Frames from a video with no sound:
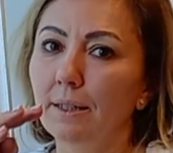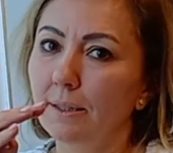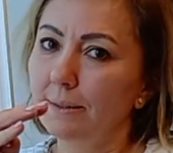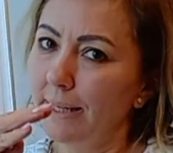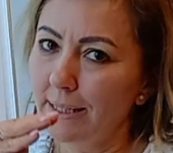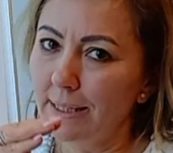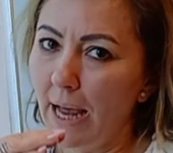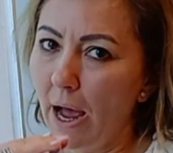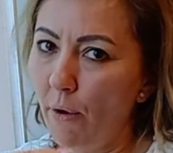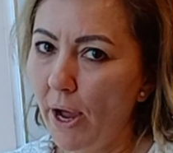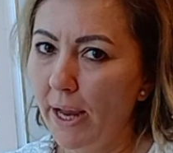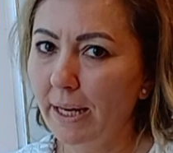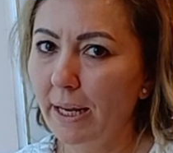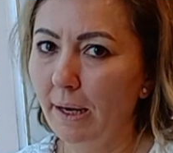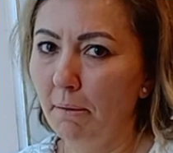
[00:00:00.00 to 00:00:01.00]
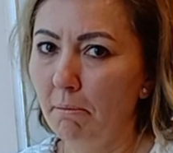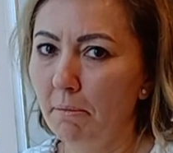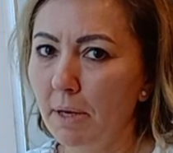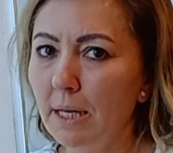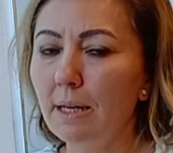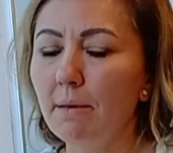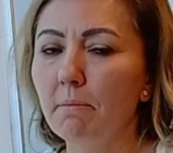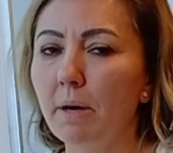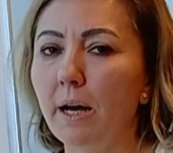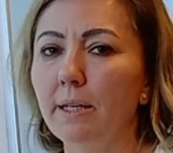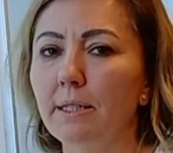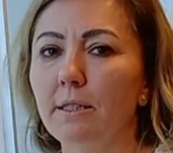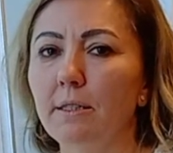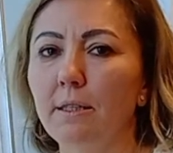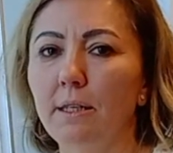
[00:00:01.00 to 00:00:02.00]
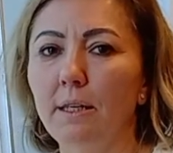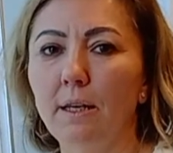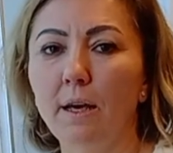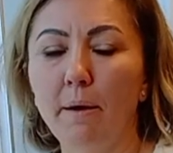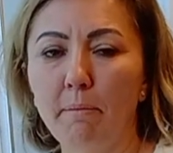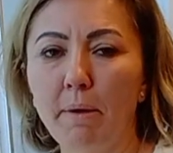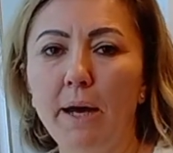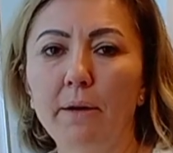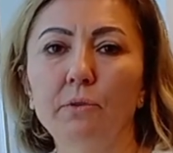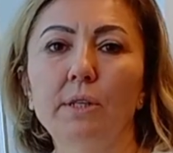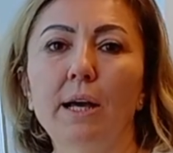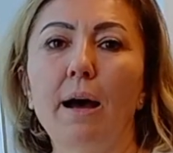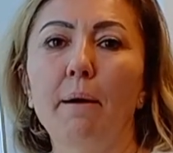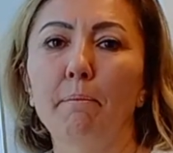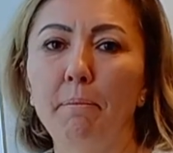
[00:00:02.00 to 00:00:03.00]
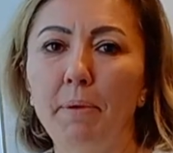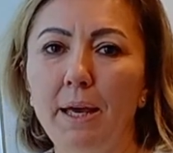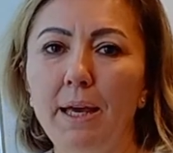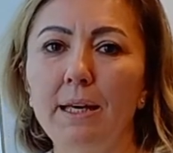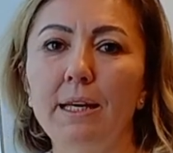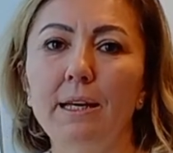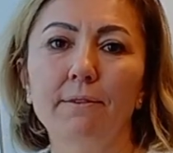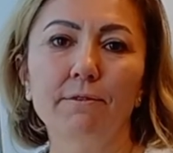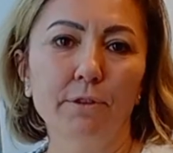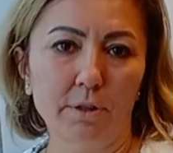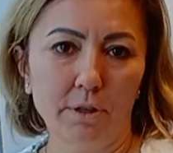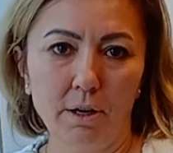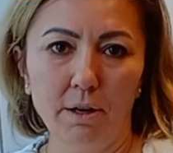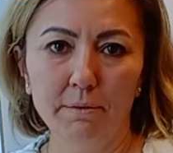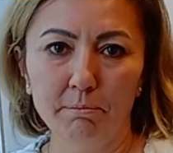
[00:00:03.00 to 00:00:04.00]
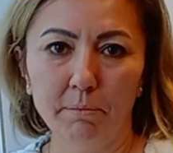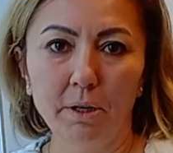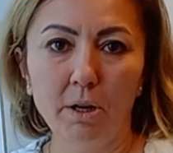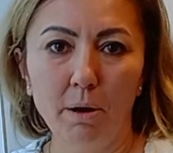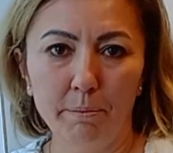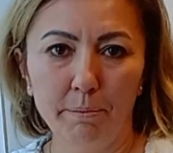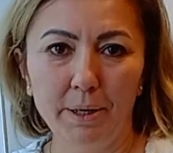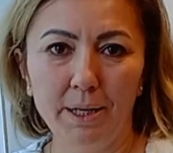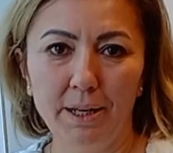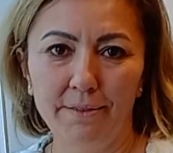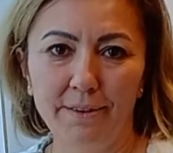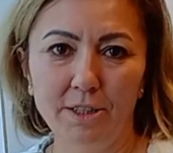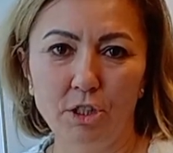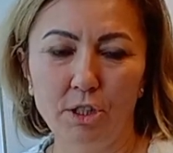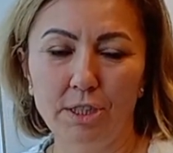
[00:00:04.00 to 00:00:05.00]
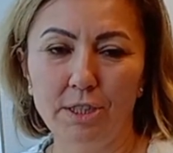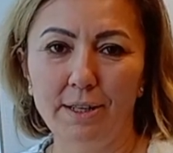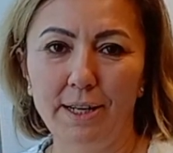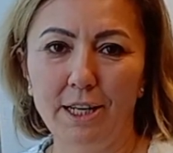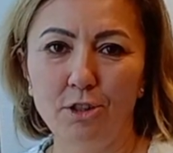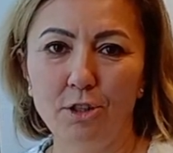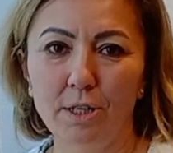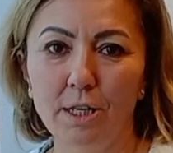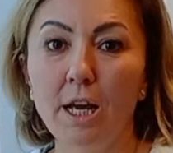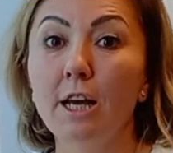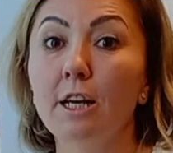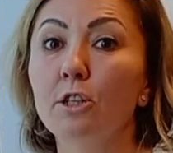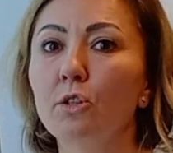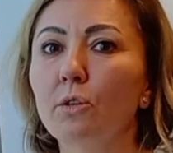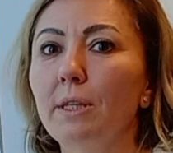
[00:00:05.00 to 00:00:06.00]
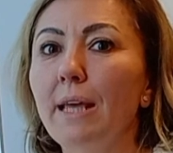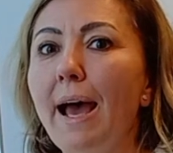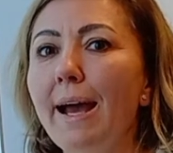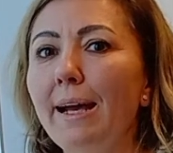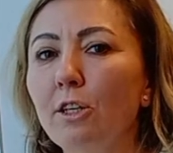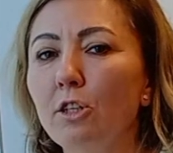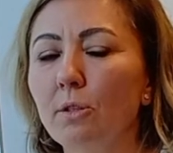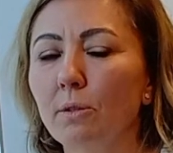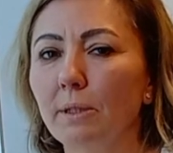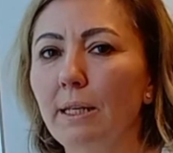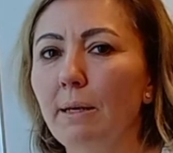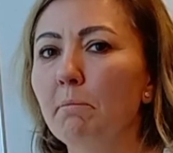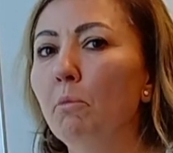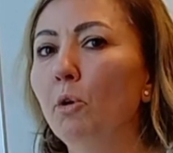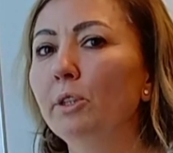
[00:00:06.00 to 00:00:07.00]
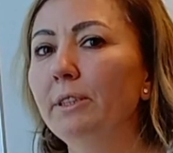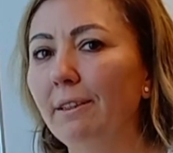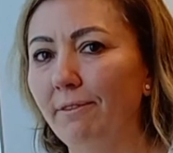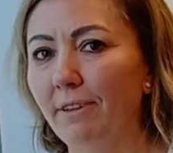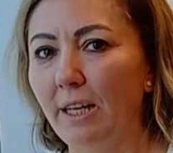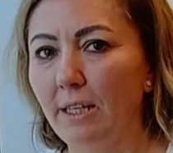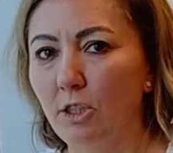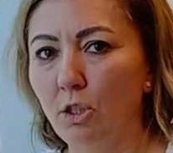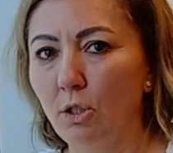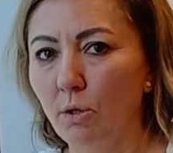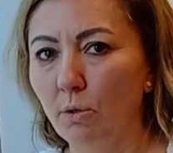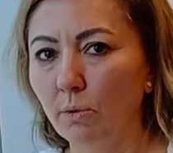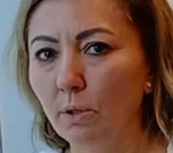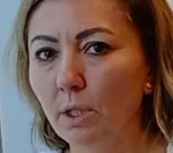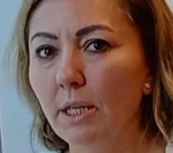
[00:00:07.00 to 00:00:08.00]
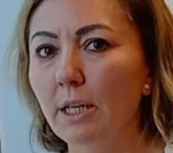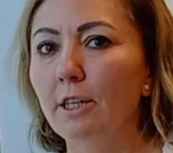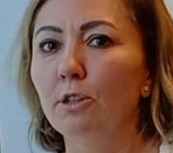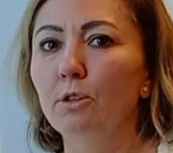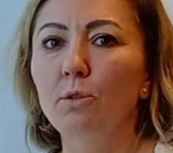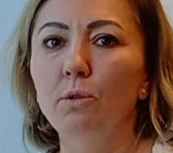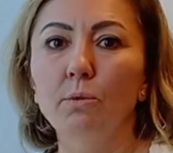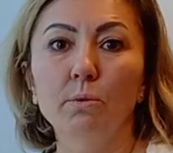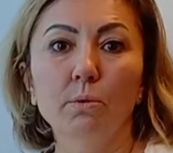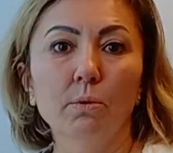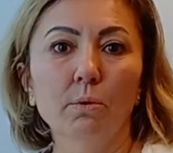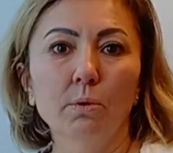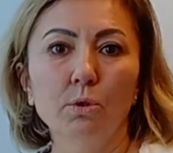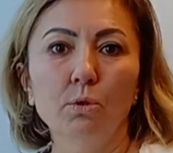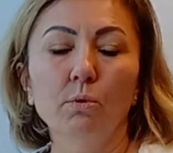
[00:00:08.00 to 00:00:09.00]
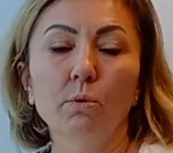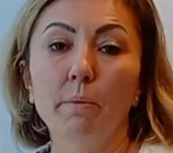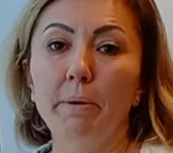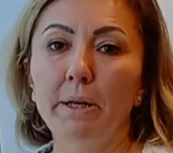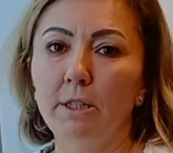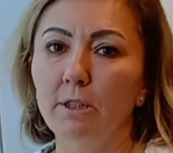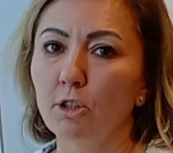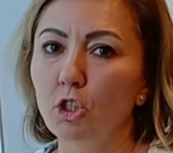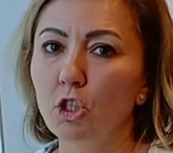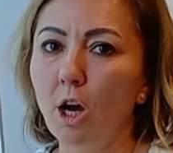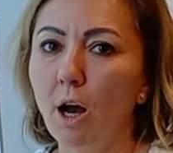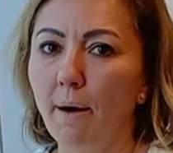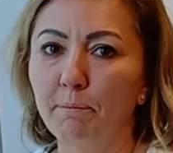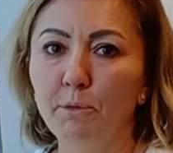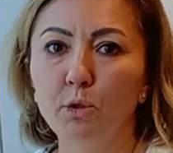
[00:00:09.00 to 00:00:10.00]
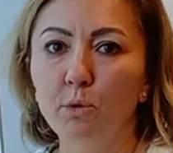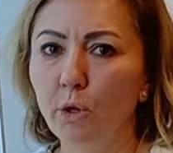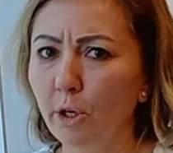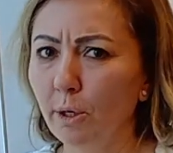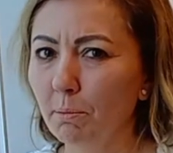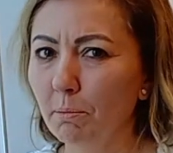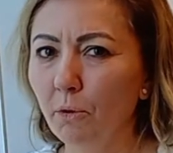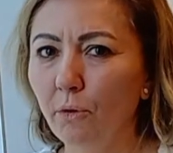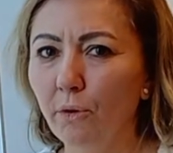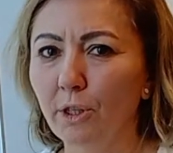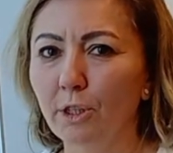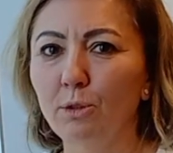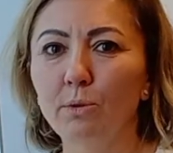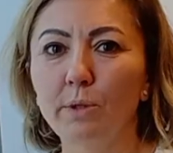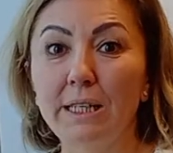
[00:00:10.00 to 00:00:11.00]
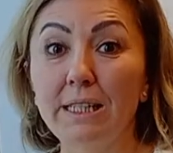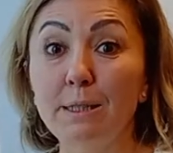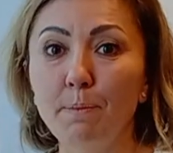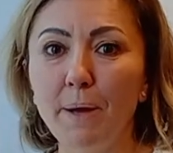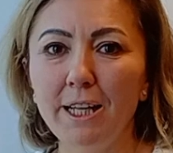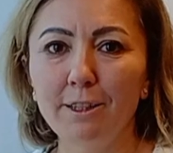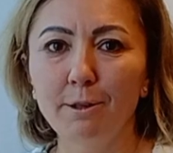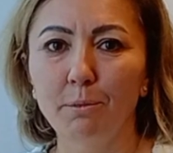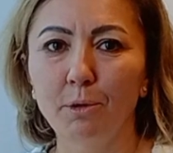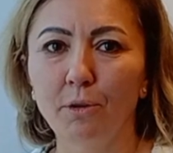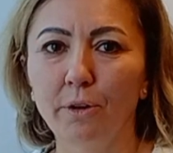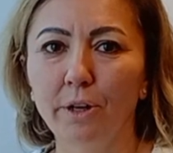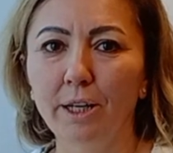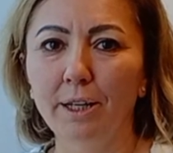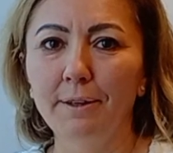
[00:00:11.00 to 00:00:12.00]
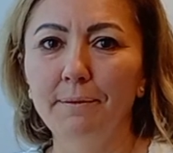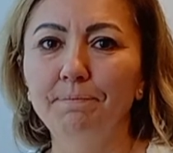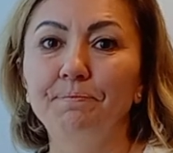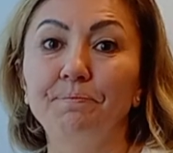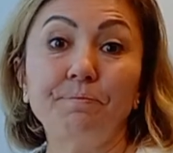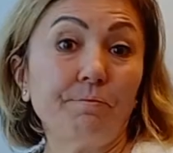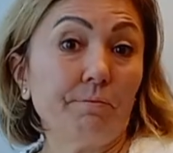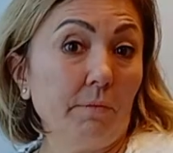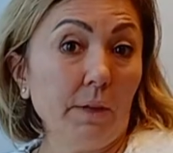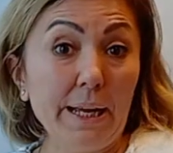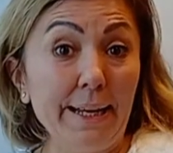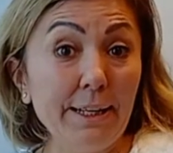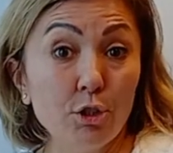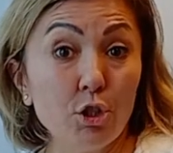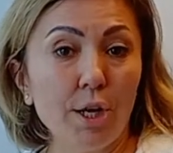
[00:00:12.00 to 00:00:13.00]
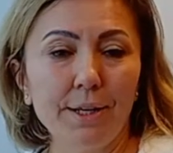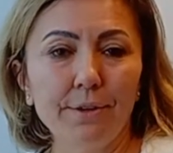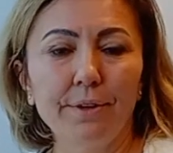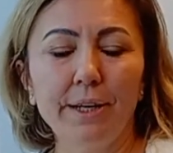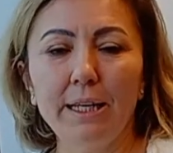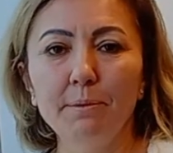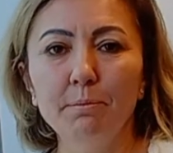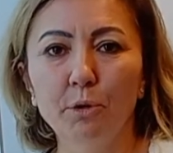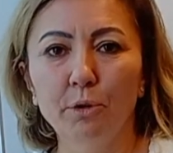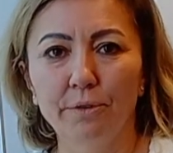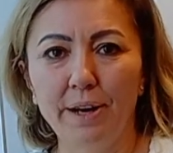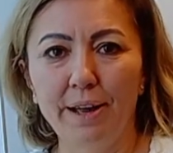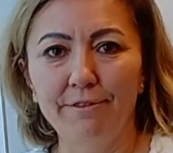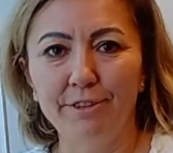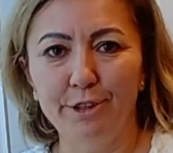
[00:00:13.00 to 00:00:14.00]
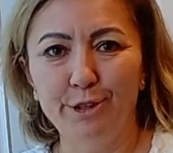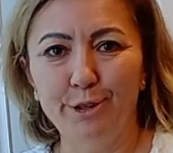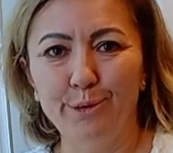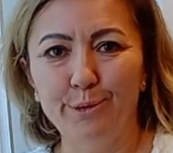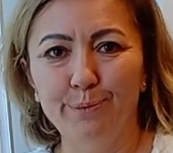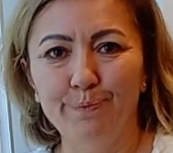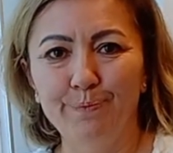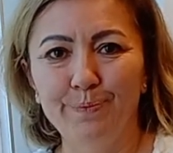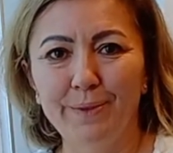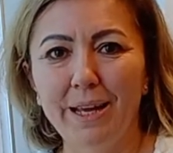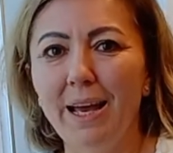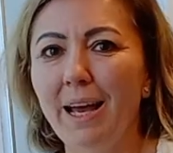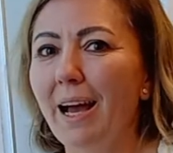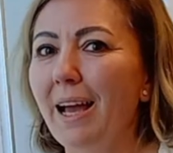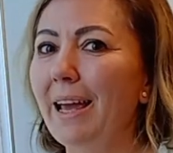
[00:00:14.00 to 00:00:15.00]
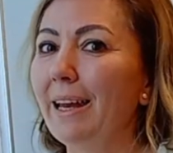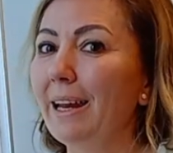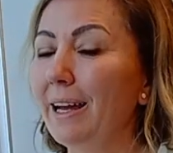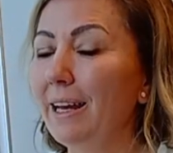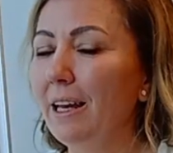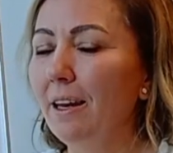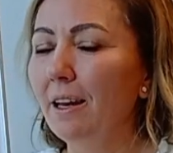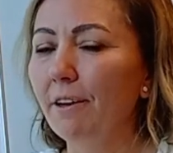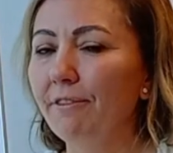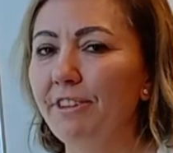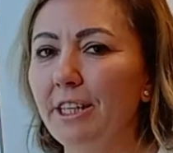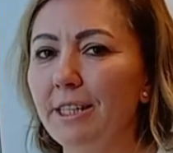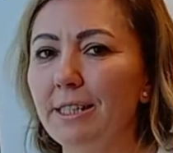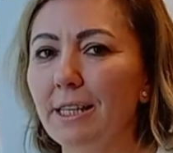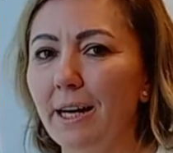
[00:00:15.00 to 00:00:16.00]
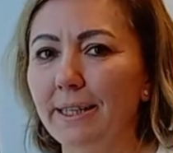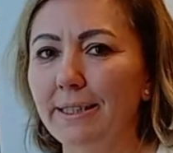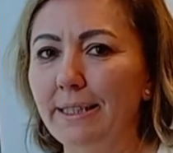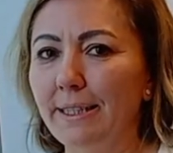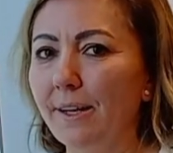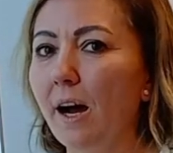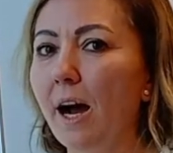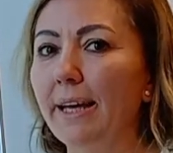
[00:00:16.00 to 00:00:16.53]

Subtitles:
That's how I can minimize the amount I'm paying for company registration. So it actually motivates you to do a better job, to earn more, to expend more, and generate more revenue. And I love this idea.